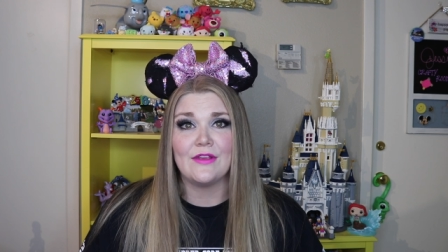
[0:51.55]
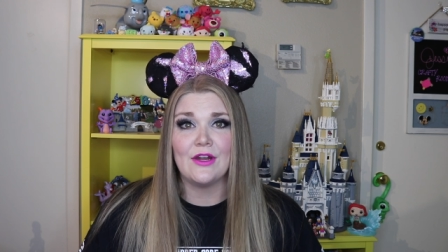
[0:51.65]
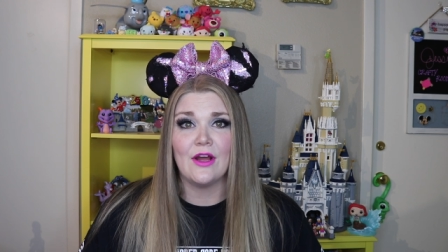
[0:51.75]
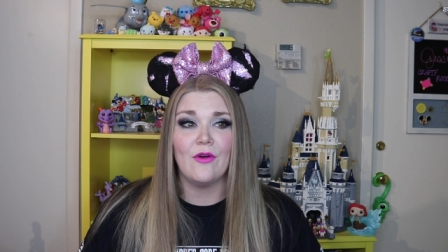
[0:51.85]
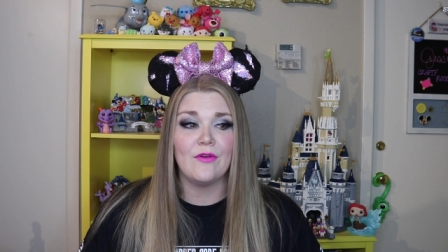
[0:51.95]

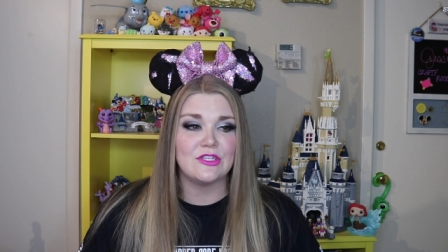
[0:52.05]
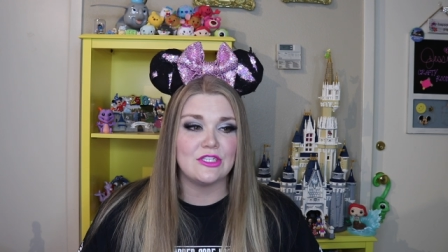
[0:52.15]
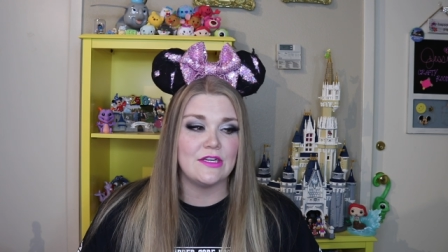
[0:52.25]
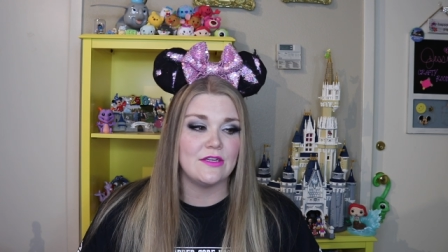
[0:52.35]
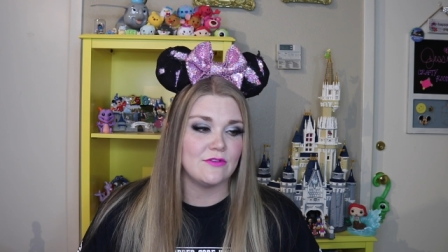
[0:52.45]
You know,
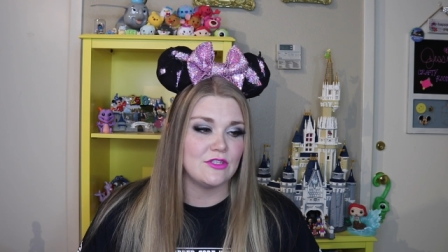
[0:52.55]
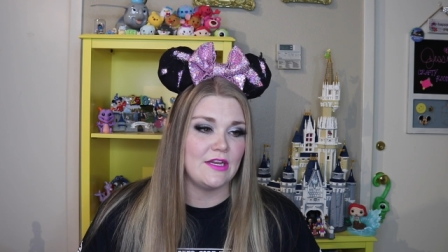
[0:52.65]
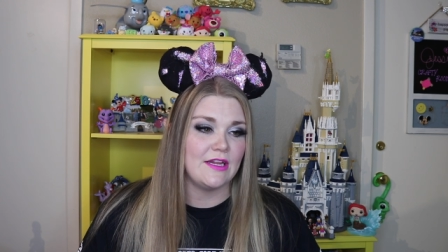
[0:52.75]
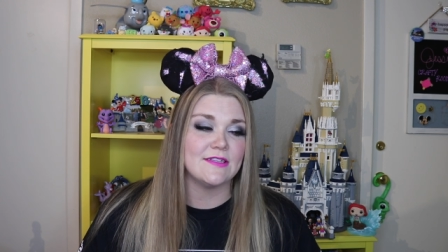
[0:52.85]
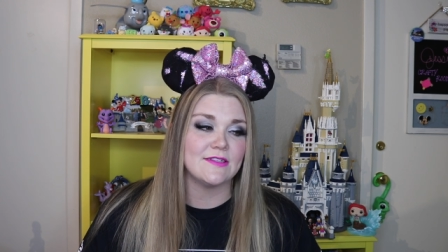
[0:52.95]
she
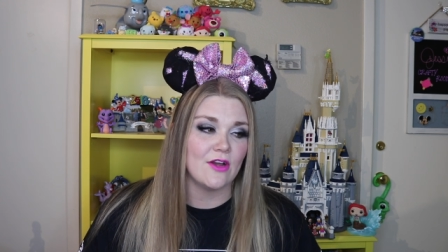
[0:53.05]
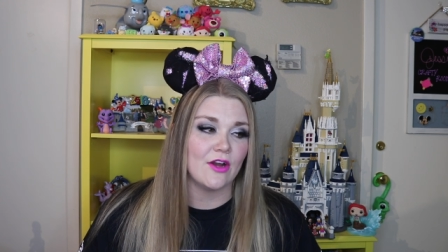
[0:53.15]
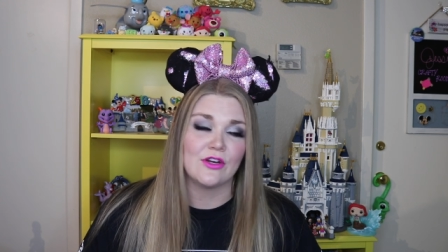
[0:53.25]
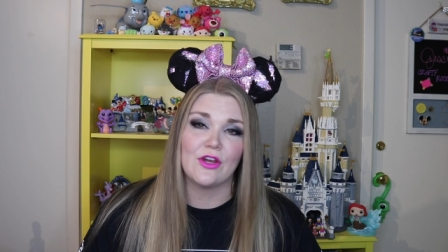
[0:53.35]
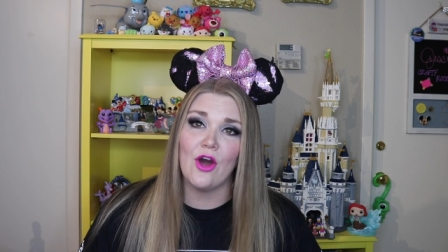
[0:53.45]
needs a
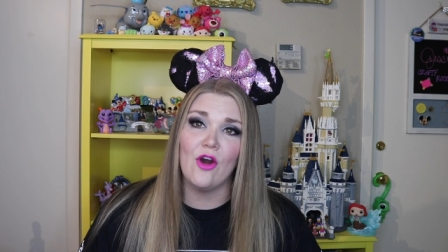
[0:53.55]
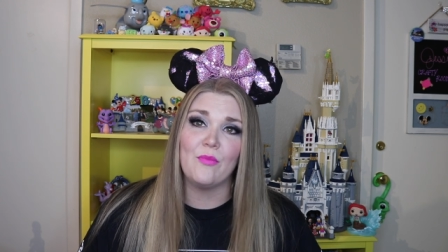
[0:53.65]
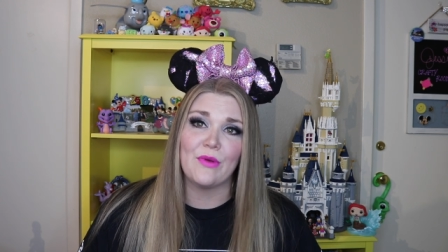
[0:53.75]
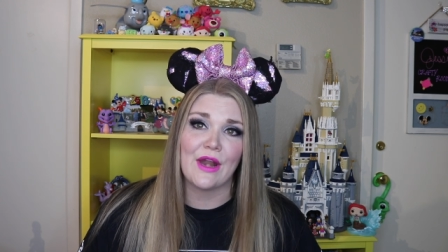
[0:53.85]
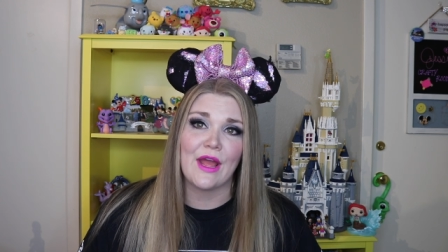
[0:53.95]
song to
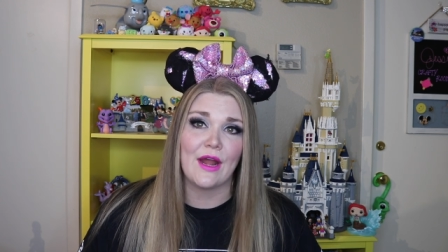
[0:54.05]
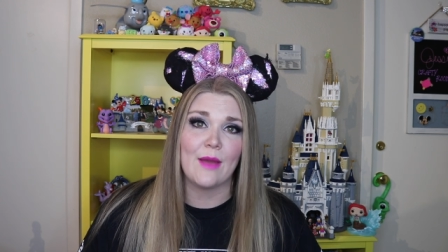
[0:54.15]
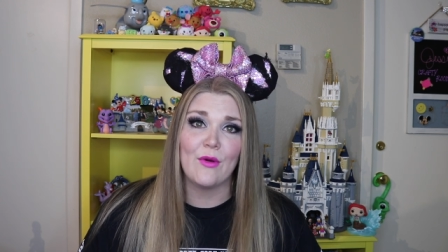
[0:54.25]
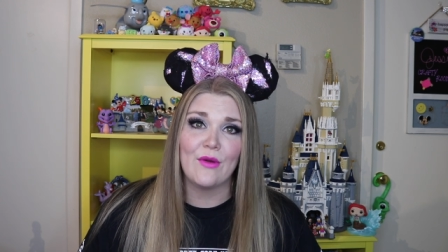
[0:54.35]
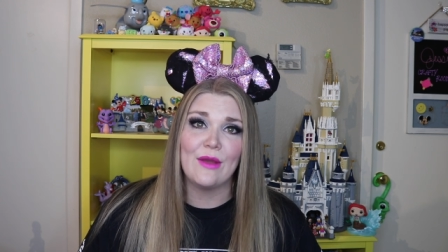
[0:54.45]
cope, and
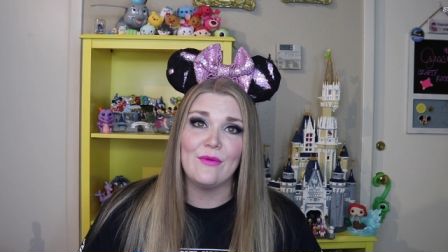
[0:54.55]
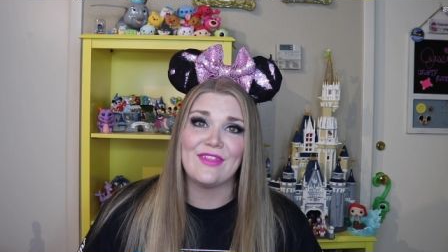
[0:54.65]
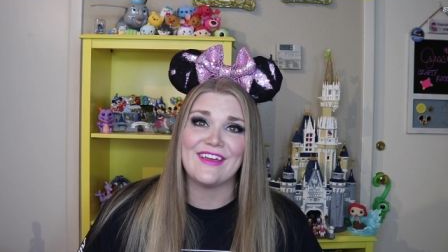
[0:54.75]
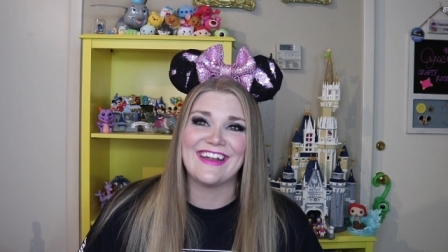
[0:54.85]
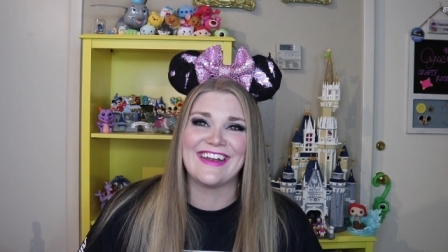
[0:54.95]
I'm okay
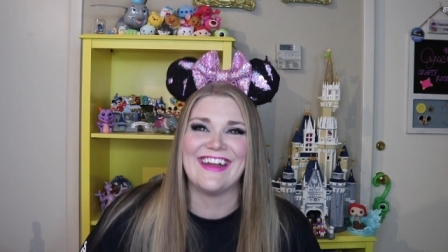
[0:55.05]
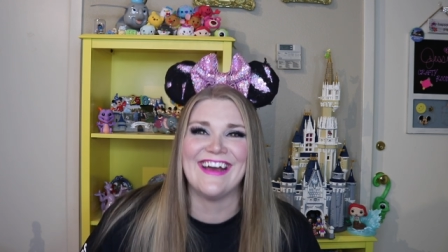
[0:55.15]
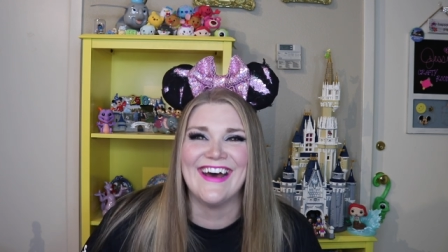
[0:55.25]
with it.